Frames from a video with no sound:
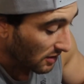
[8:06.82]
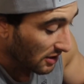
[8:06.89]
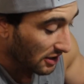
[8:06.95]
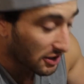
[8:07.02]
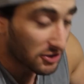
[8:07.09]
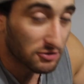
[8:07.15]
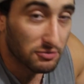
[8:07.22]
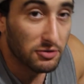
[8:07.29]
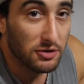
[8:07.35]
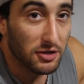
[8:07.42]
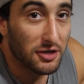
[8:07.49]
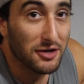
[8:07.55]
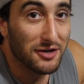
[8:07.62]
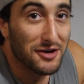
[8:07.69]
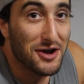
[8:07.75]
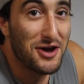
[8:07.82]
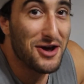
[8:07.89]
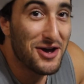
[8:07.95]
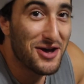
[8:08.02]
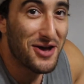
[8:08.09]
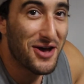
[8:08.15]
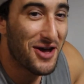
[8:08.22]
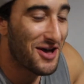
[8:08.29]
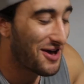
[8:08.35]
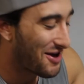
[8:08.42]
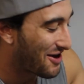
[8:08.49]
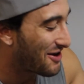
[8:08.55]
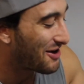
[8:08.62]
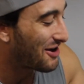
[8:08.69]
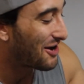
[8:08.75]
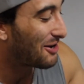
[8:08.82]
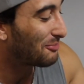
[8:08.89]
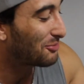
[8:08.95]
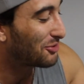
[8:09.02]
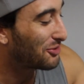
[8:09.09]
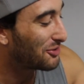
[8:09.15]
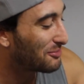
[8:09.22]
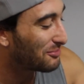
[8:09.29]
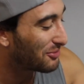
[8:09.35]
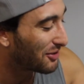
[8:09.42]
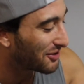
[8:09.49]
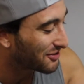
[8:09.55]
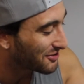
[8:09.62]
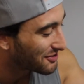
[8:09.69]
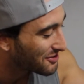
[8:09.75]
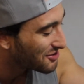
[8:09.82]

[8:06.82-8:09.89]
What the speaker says: It's really good. I'm really impressed.